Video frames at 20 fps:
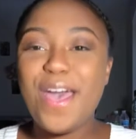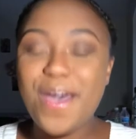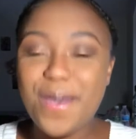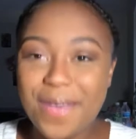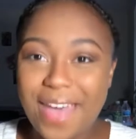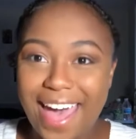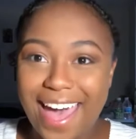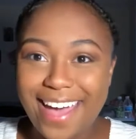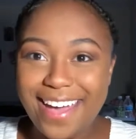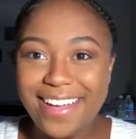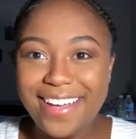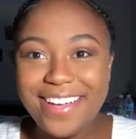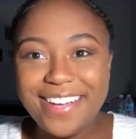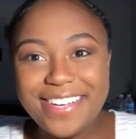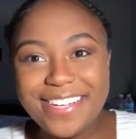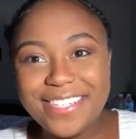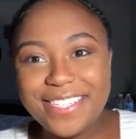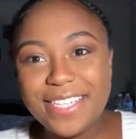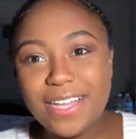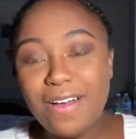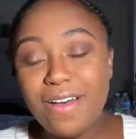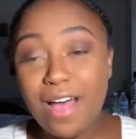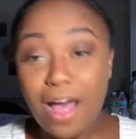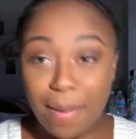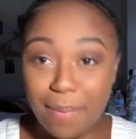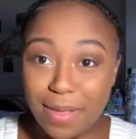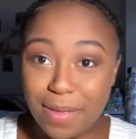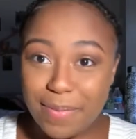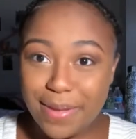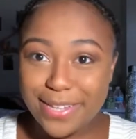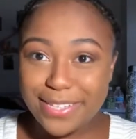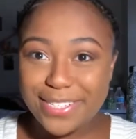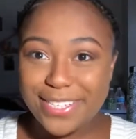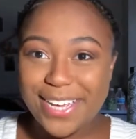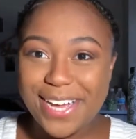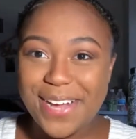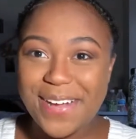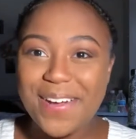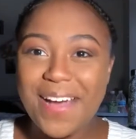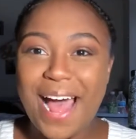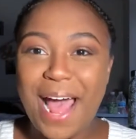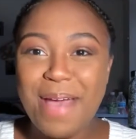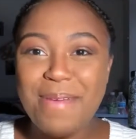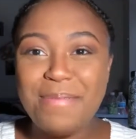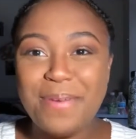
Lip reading: Okay, so a couple of months ago, I